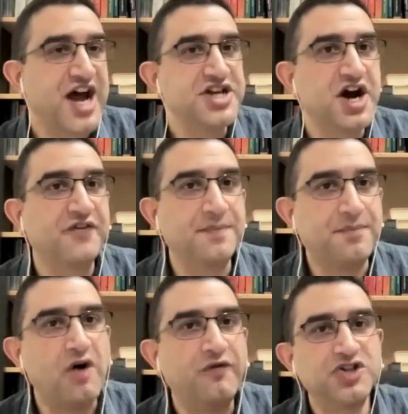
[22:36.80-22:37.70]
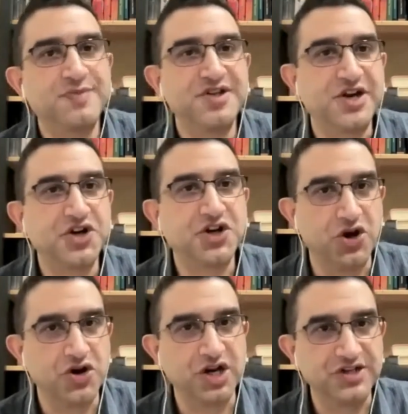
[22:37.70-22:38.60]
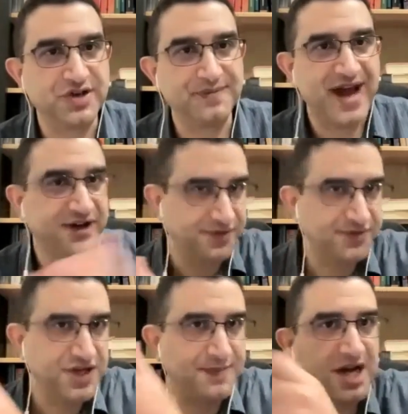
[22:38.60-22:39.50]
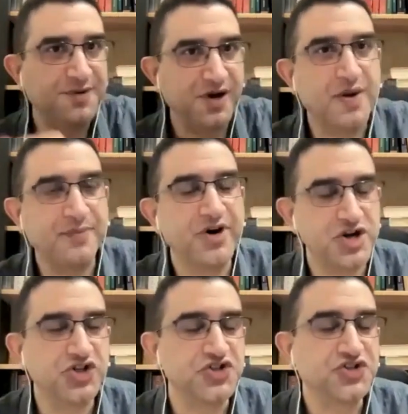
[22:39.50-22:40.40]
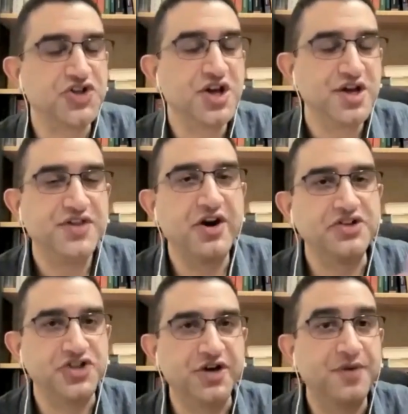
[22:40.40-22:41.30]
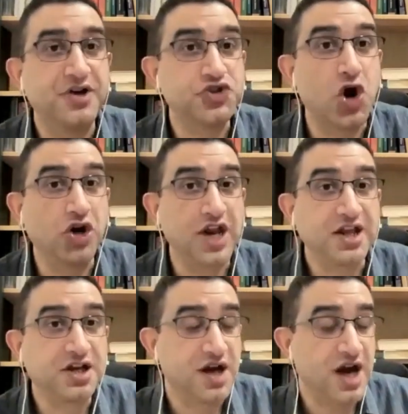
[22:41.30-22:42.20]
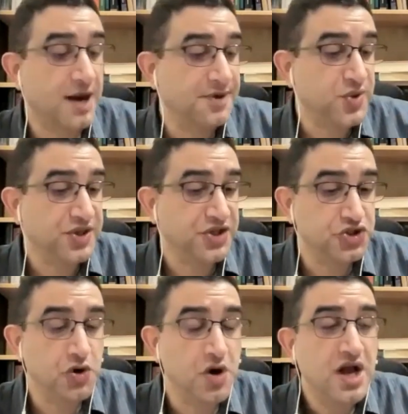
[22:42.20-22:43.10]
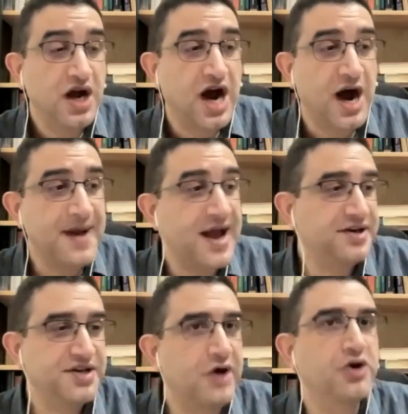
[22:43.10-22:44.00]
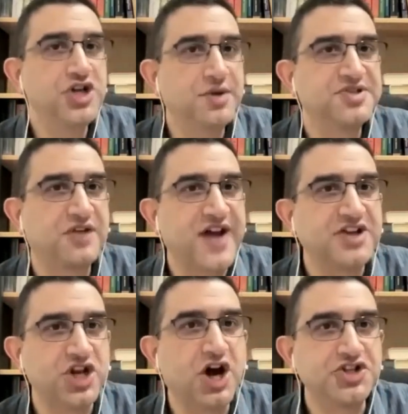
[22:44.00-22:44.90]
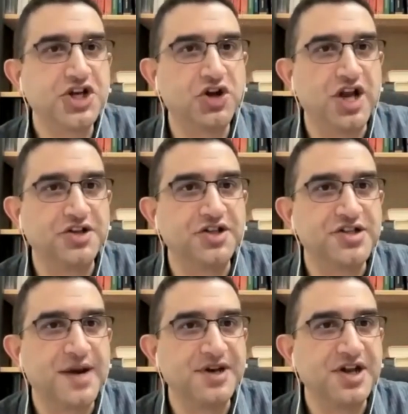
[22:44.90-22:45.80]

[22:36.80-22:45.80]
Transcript: This idea of impoverishment under colonialism and debate about reparations, there is a strong link between the two. And Naoroji himself actually articulated it.